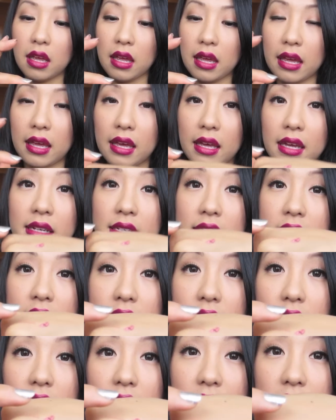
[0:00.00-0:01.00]
And
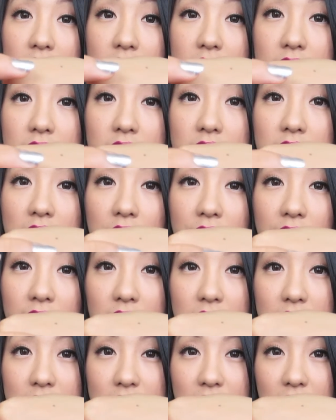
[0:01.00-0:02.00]
this is how it
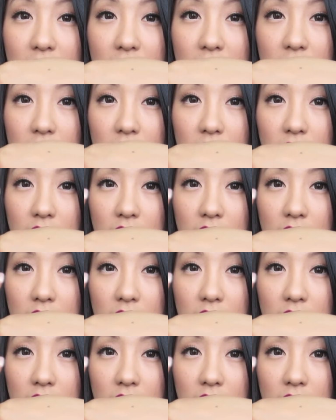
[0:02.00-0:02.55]
looks like.